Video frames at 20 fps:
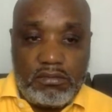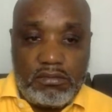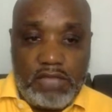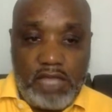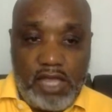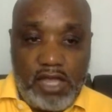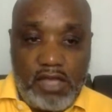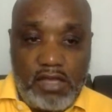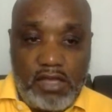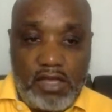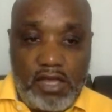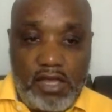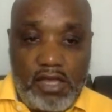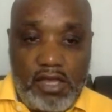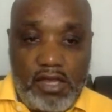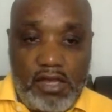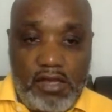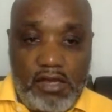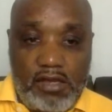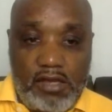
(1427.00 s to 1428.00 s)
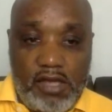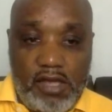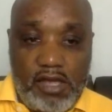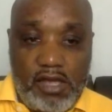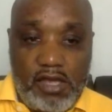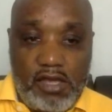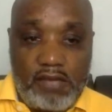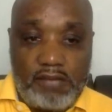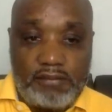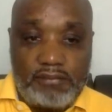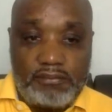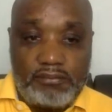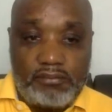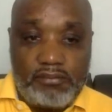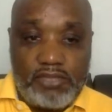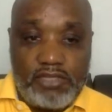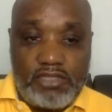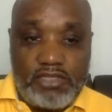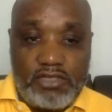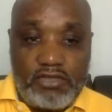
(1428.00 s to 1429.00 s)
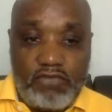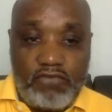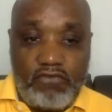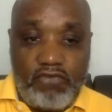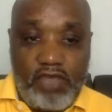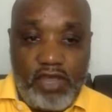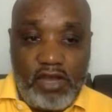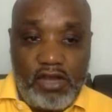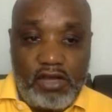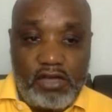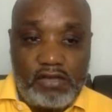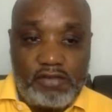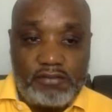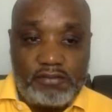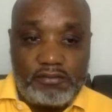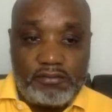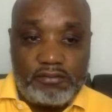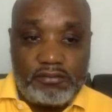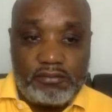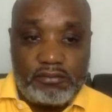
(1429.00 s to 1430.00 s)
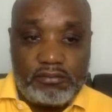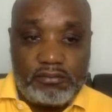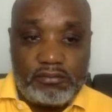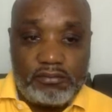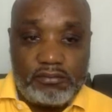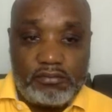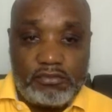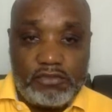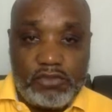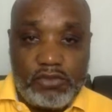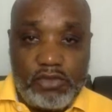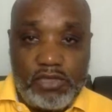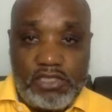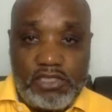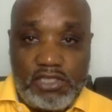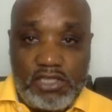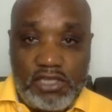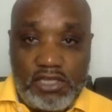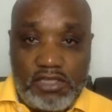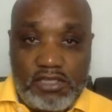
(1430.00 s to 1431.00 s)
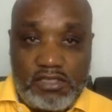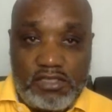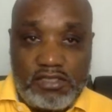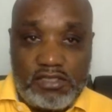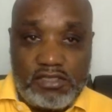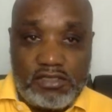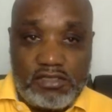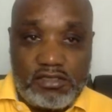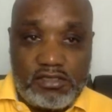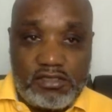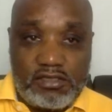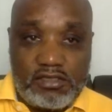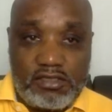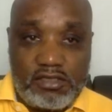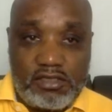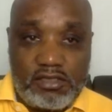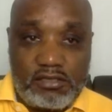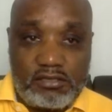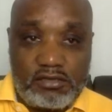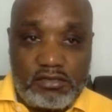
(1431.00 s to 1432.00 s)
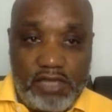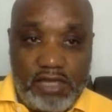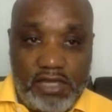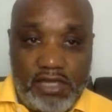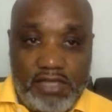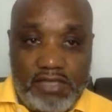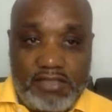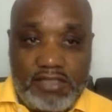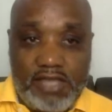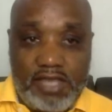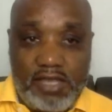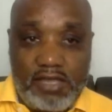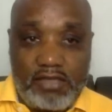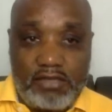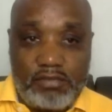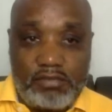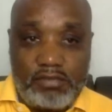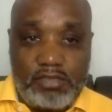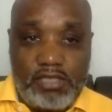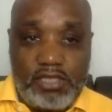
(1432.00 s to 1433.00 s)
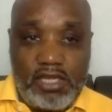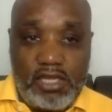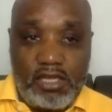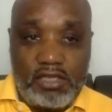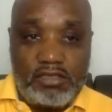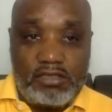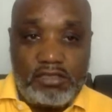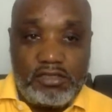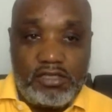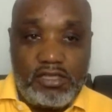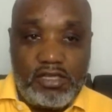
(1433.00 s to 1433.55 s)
yeah, and um, Mr. Farron, which is, you know, an encyclopedia.